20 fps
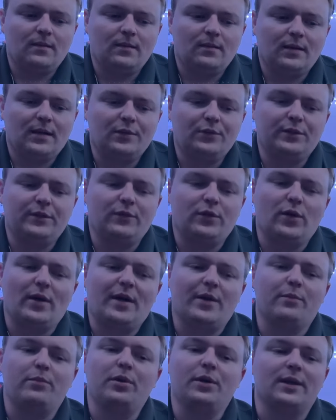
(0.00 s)
don't even know how
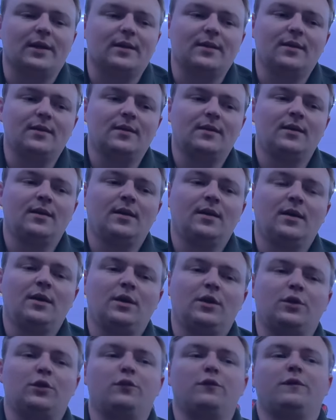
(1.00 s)
to put it.
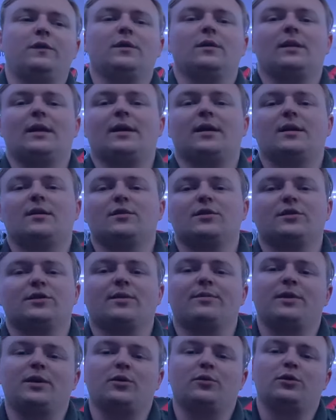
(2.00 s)
You feel like
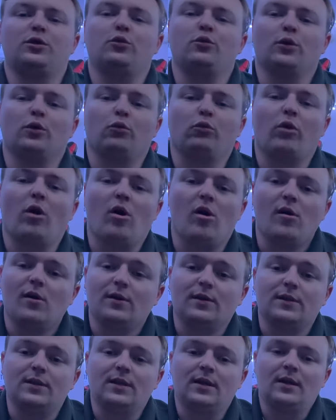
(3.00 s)
something, you were
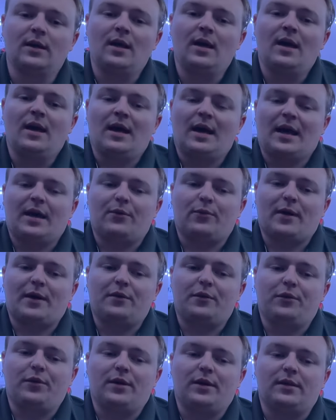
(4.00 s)
wronged, and rather
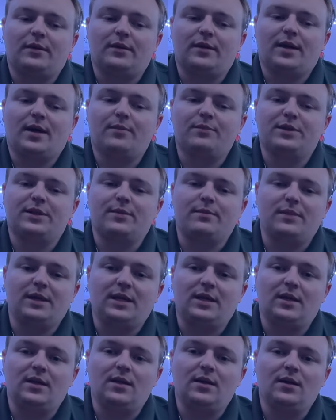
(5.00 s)
than come to
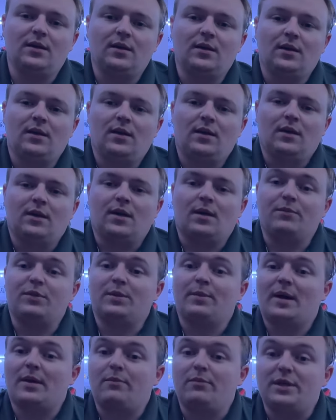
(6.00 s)
me, come to
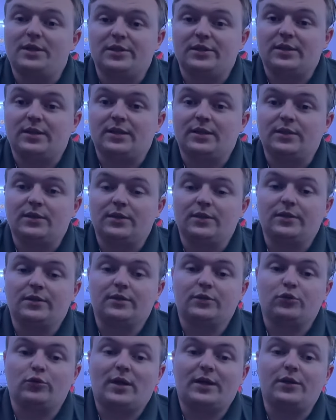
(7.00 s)
my business,
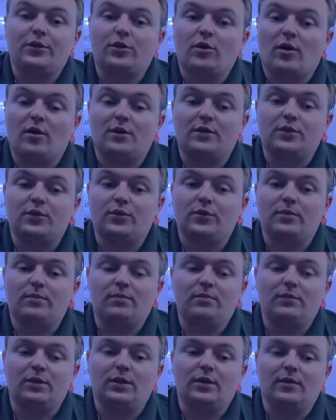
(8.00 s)
try to talk to,
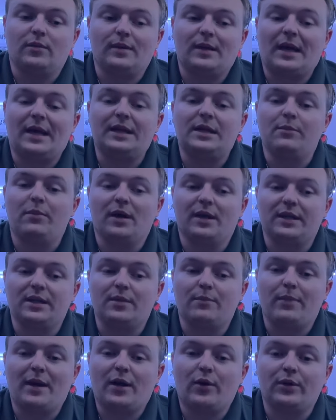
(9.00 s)
you know, anybody
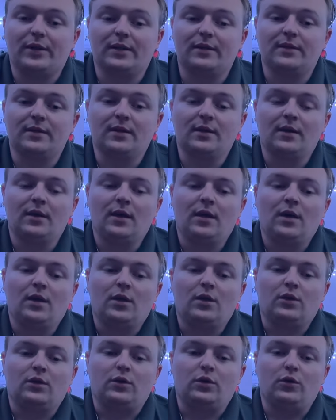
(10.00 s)
about it,
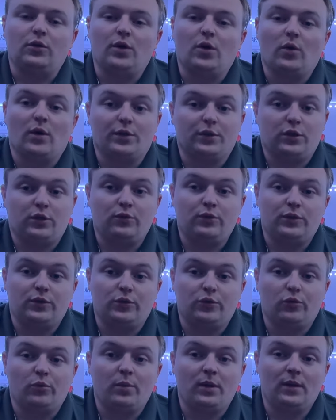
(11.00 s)
you go on
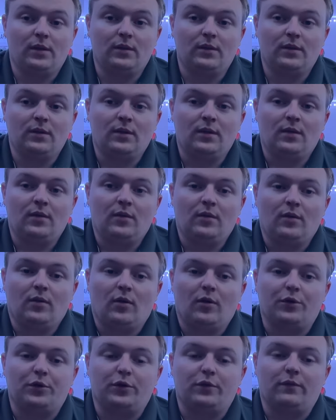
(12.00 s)
YouTube,
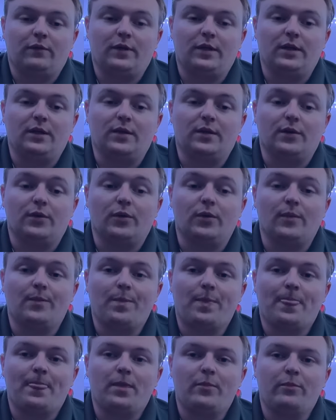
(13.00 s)
on your video,
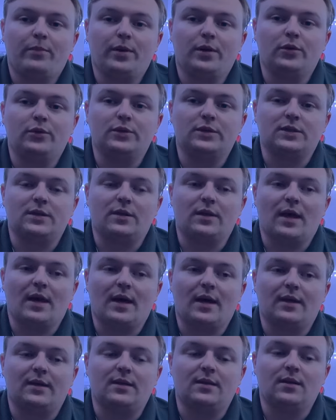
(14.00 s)
post
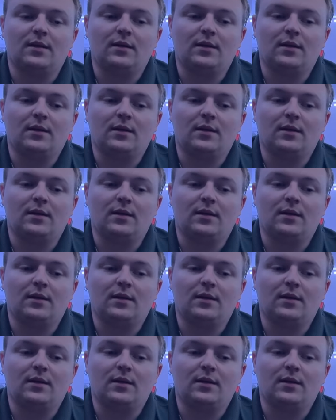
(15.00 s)
that